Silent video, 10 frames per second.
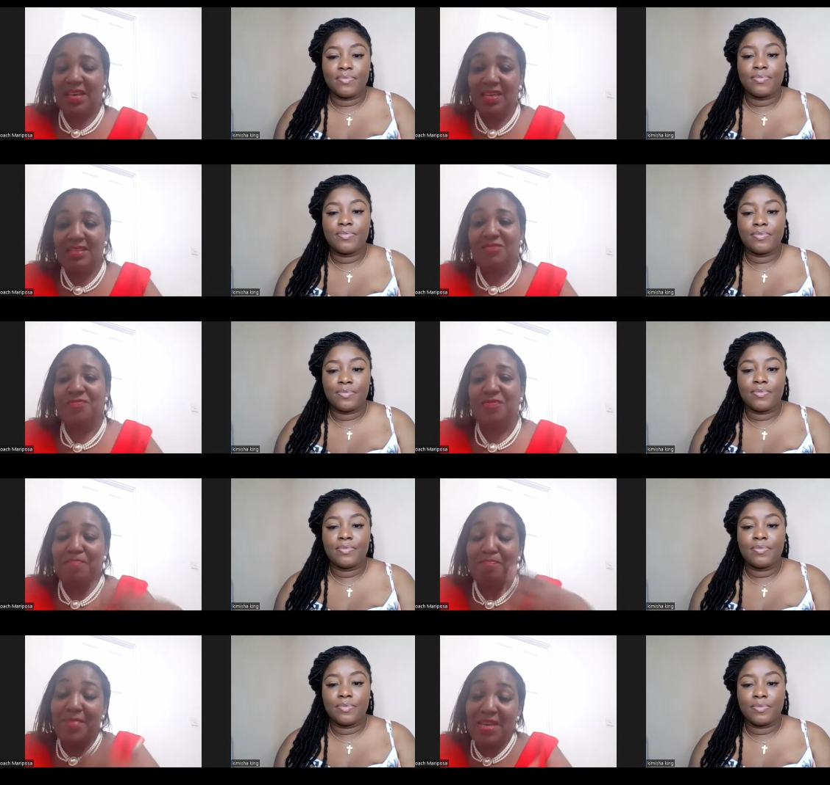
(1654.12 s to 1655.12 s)
Speaker 1: eyes, for
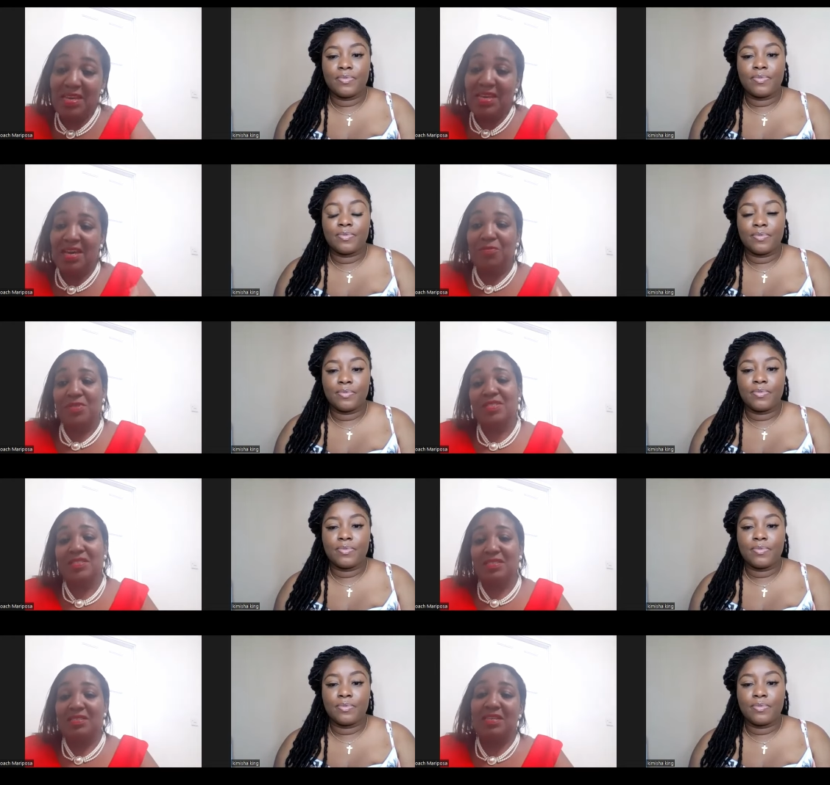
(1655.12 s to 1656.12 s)
me, I was
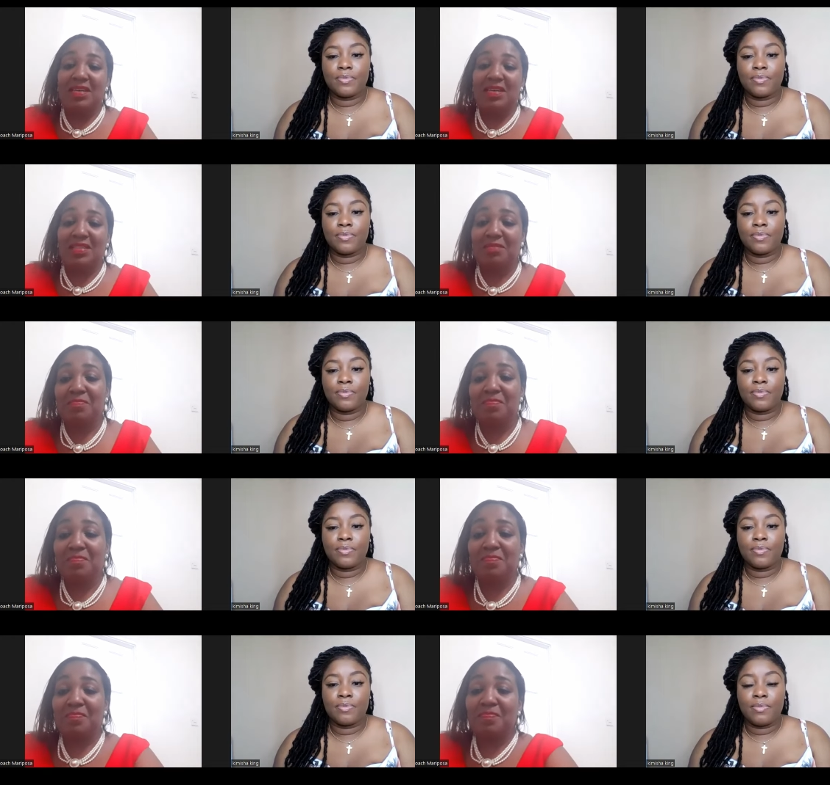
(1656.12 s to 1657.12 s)
still seeing them.
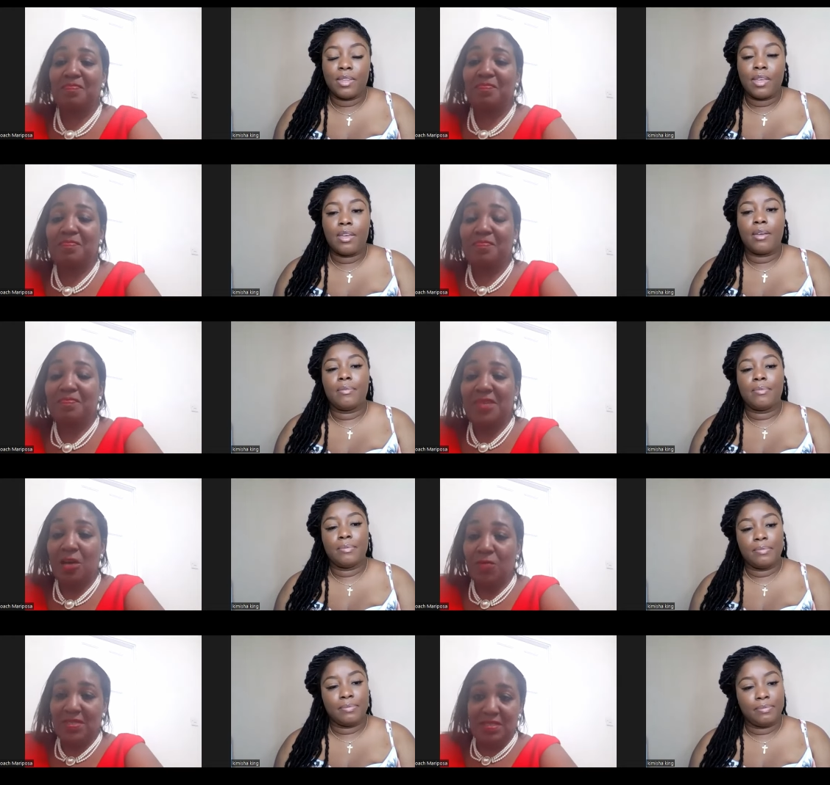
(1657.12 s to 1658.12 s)
Yeah.
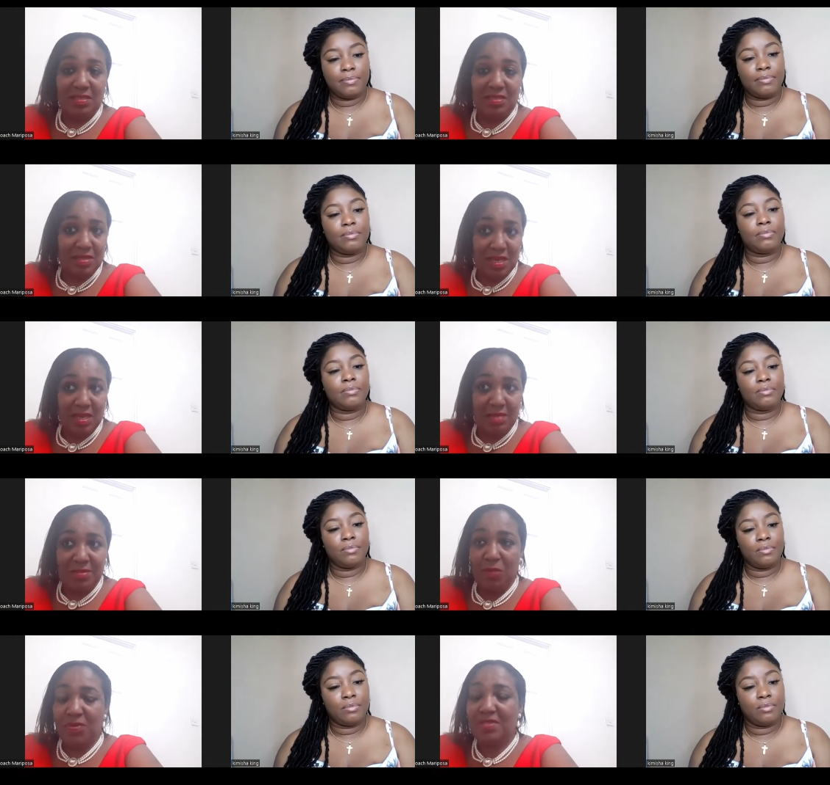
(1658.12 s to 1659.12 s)
I was still seeing them
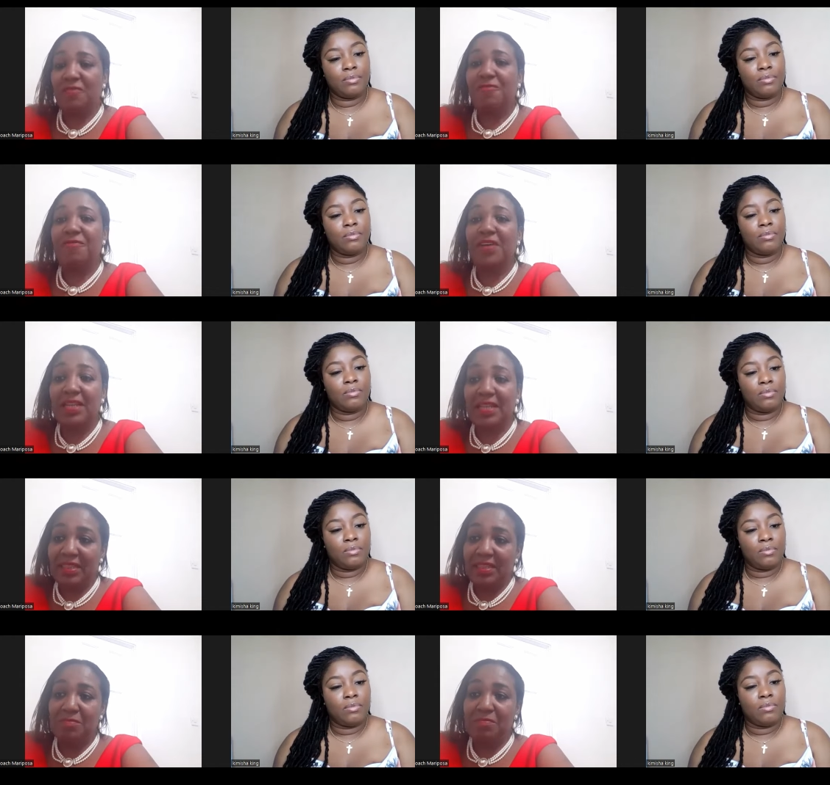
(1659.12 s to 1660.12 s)
and I was still
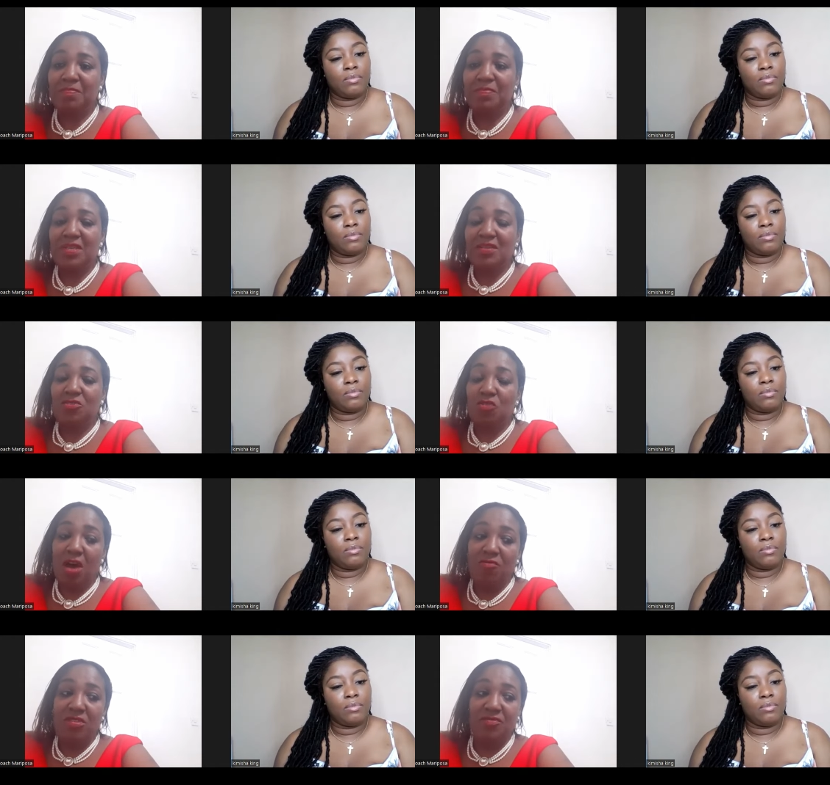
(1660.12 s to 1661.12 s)
feeling them. So
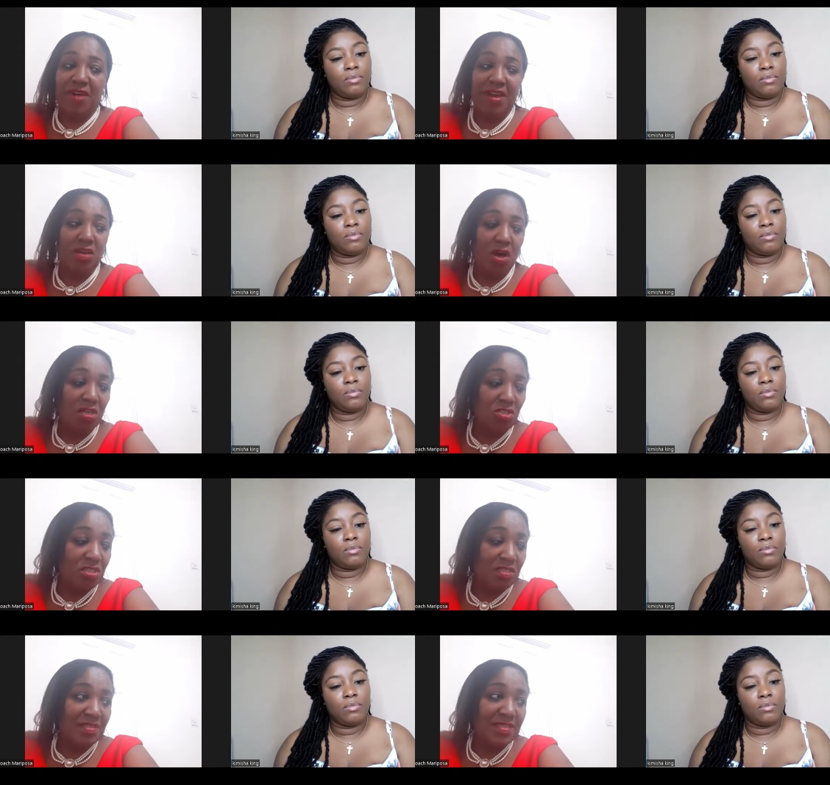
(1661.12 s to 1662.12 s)
mm-hmm. I was very
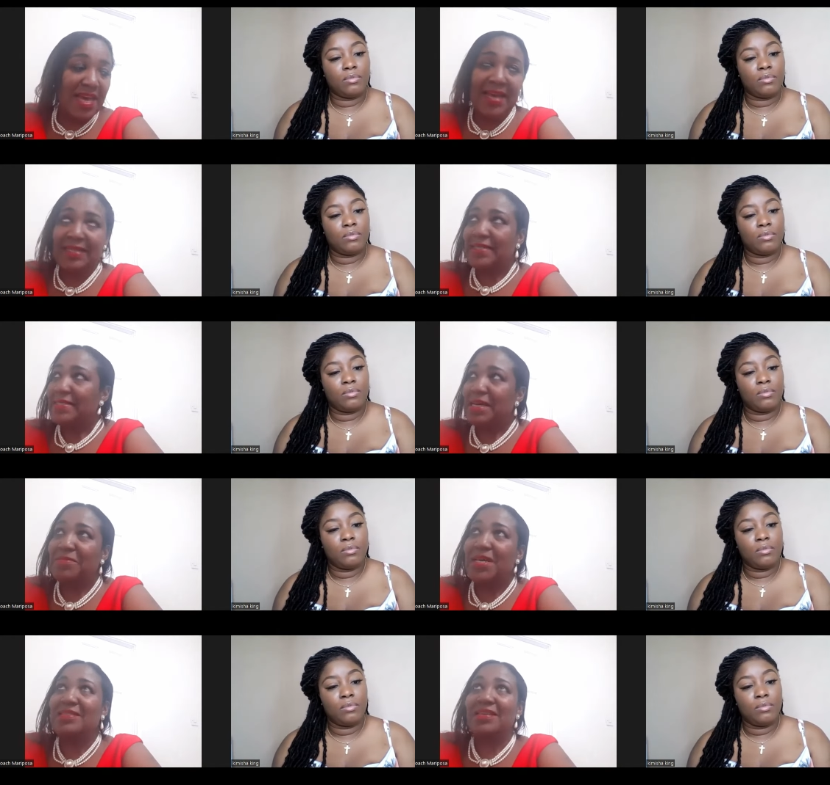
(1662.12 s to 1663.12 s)
conscious. And
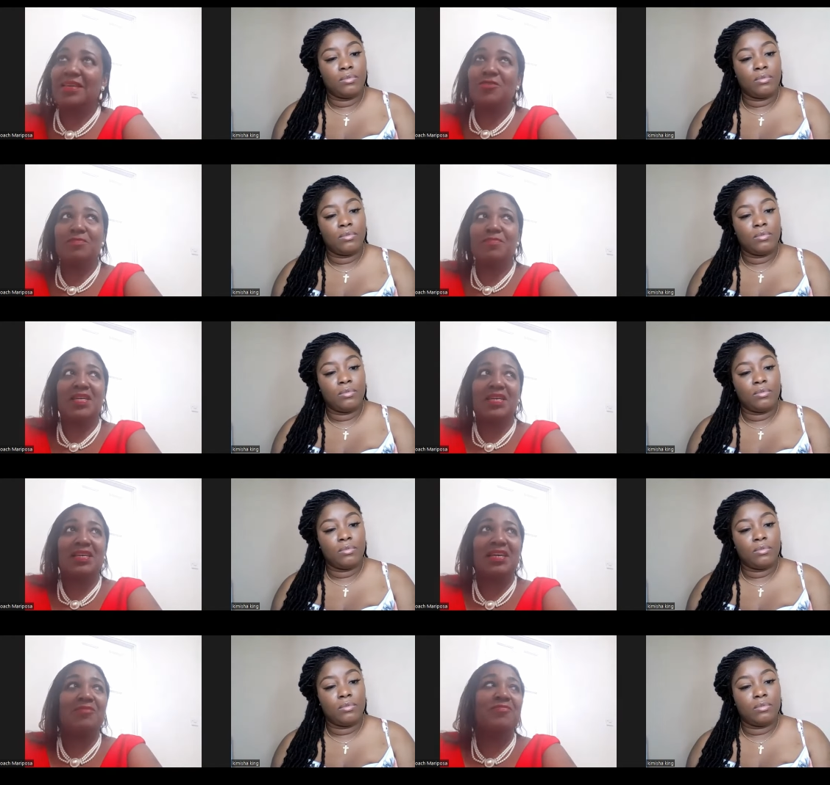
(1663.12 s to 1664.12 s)
sometimes it used to be like
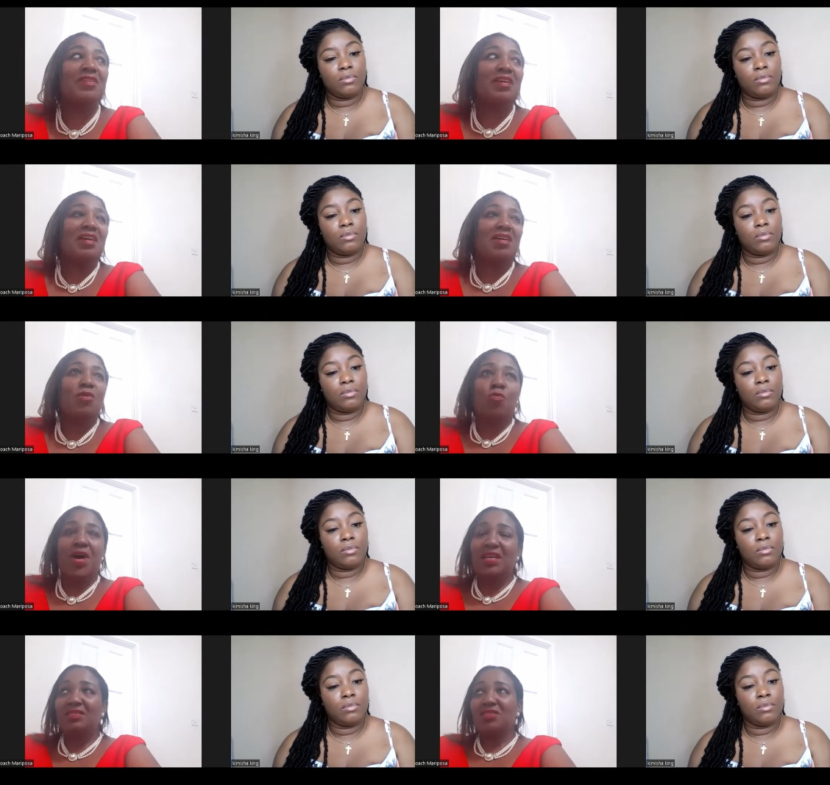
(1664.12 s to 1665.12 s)
if
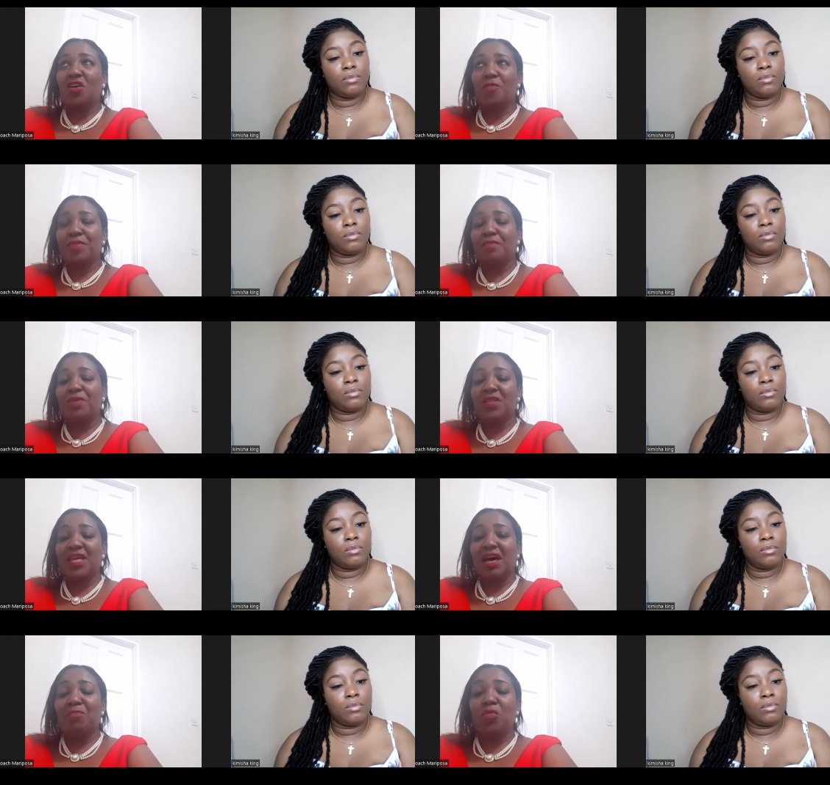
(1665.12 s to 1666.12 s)
when I saw people
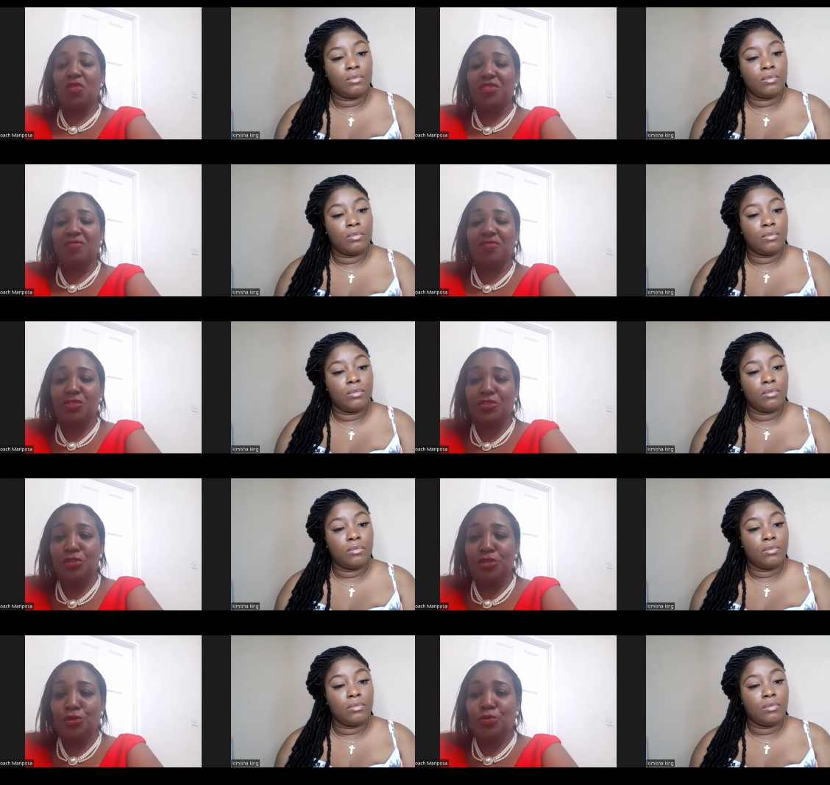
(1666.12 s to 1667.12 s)
that both of us
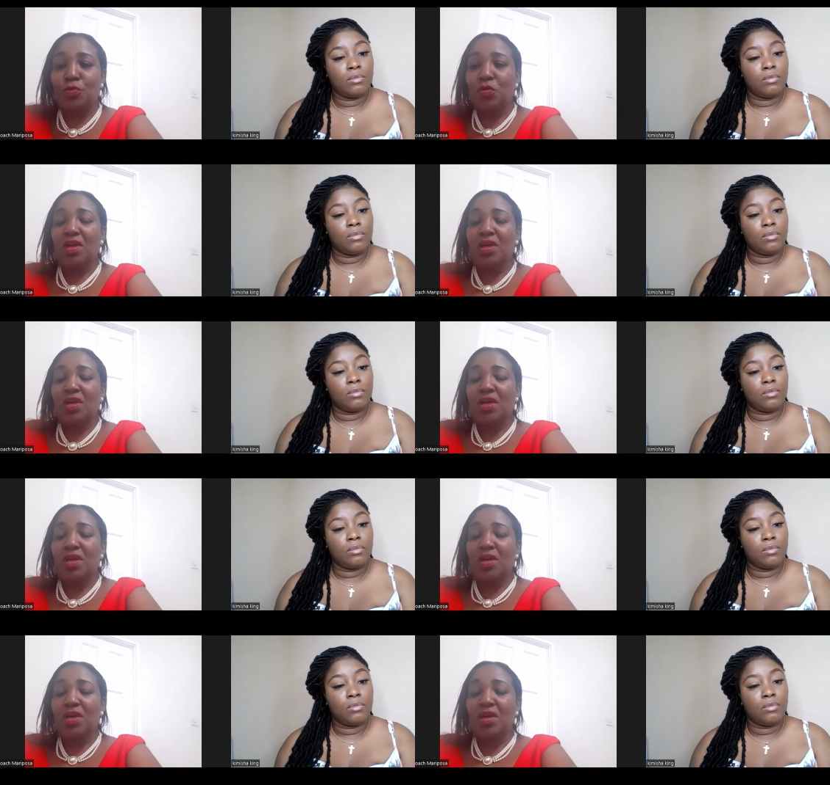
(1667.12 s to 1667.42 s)
knew,